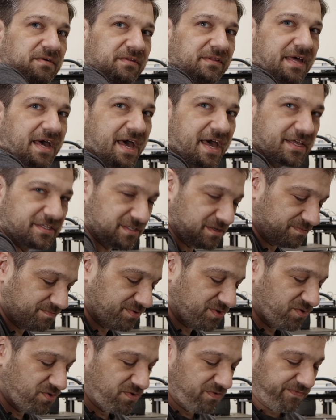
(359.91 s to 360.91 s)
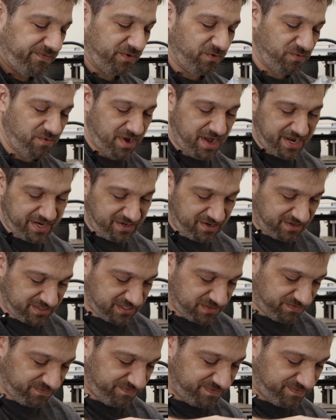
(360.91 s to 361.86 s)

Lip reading: that's a beautiful wind on some